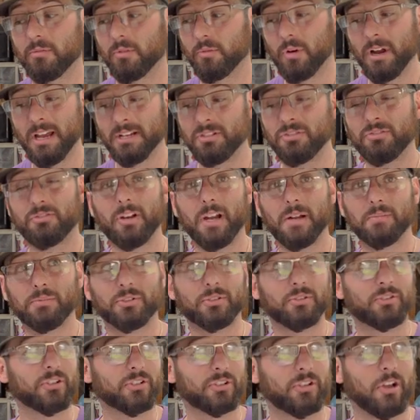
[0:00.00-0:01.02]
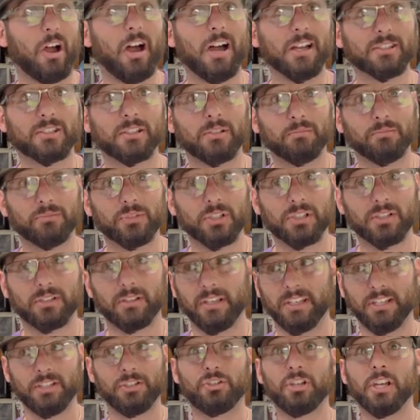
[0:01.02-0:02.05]
Ratchet straps are just awesome just
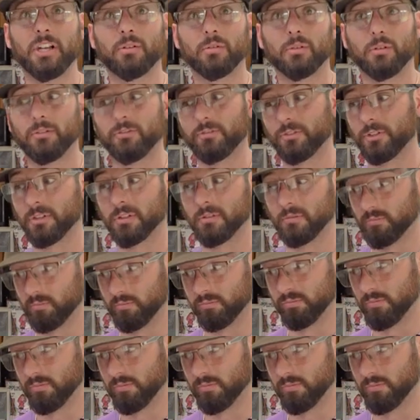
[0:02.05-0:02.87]
in general for